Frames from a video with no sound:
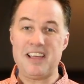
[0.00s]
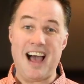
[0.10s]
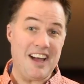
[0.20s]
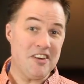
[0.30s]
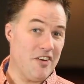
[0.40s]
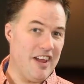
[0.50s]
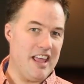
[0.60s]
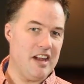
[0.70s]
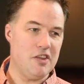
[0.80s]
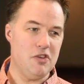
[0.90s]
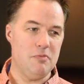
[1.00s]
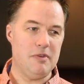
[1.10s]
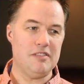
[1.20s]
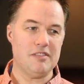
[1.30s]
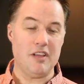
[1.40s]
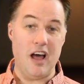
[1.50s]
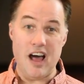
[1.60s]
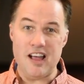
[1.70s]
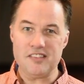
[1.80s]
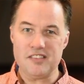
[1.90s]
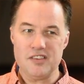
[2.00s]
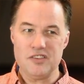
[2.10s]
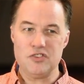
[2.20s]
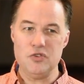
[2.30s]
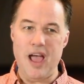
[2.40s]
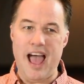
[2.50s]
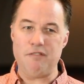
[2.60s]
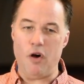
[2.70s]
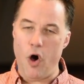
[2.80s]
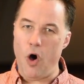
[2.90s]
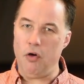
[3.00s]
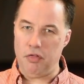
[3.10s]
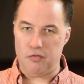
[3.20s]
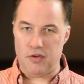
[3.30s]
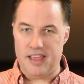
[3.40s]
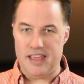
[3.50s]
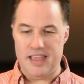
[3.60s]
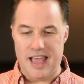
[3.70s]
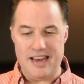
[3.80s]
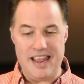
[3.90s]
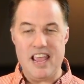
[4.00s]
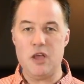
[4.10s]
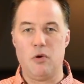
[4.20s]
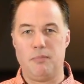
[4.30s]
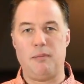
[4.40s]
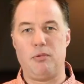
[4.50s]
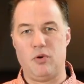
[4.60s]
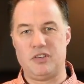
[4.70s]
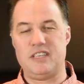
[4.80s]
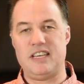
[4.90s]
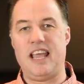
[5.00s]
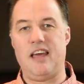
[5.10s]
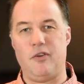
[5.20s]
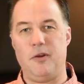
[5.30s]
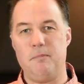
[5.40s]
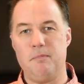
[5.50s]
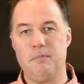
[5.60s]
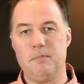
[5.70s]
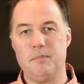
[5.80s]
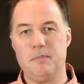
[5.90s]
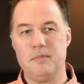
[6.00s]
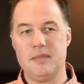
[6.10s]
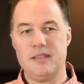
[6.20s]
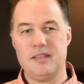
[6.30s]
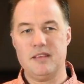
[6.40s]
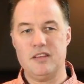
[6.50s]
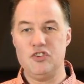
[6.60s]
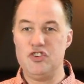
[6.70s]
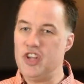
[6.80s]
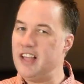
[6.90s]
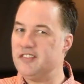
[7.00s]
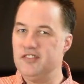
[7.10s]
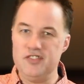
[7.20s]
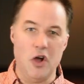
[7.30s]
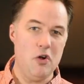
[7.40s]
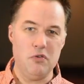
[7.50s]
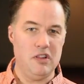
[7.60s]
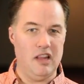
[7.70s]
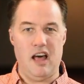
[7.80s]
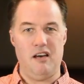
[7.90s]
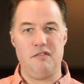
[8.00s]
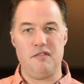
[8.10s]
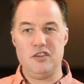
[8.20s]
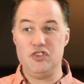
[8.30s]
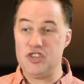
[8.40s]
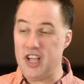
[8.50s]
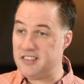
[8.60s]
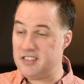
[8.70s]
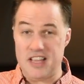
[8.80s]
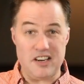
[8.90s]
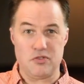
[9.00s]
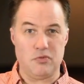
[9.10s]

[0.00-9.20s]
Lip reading: But God created humans, us, to have all 3 in equal proportion together. Just dode love, just